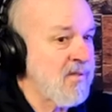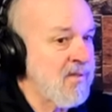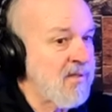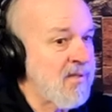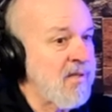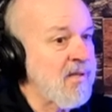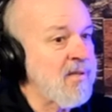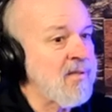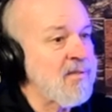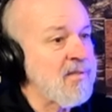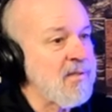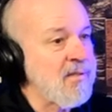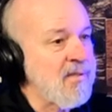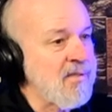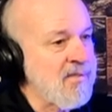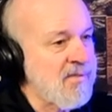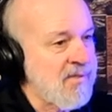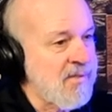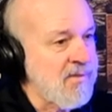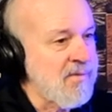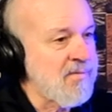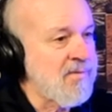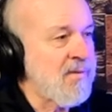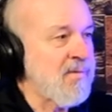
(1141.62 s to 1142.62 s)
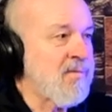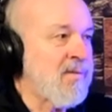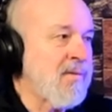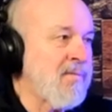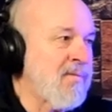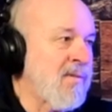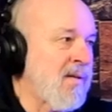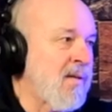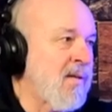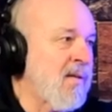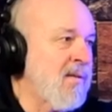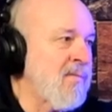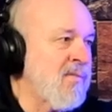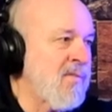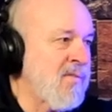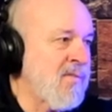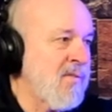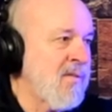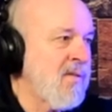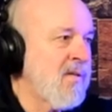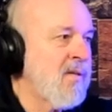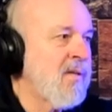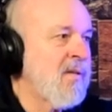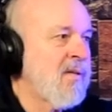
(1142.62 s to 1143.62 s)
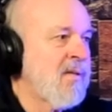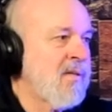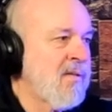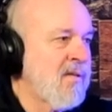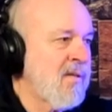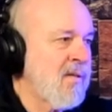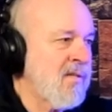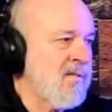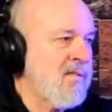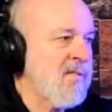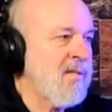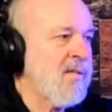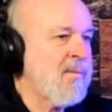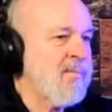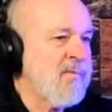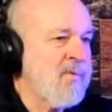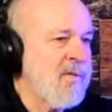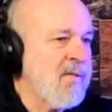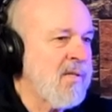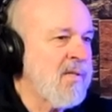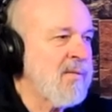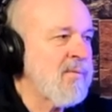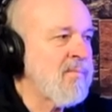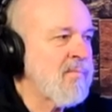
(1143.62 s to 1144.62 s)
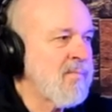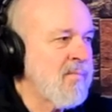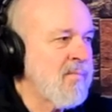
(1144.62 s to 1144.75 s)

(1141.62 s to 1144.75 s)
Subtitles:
to get at least 255s next time around.